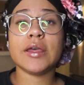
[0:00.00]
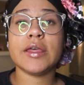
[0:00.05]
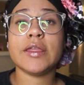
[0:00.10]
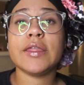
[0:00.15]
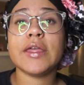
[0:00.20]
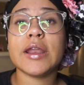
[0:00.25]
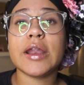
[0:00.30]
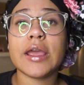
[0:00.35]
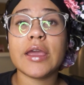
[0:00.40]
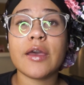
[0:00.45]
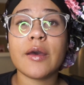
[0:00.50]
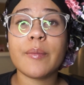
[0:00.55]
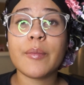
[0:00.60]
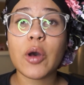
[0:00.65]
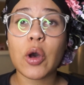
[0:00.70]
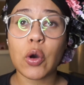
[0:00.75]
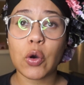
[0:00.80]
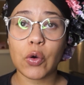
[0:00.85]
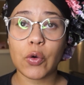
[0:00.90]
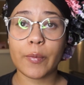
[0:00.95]
Then I come
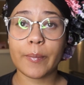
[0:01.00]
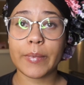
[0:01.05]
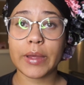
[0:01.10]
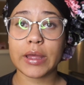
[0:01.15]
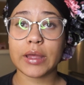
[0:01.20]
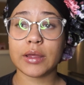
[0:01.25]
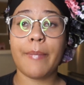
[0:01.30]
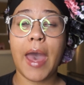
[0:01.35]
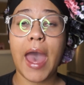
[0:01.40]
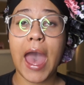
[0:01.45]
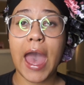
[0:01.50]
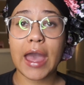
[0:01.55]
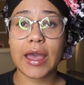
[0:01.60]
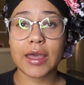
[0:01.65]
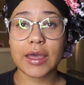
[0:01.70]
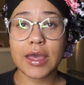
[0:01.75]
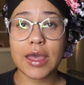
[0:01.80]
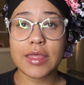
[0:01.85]
home, pack,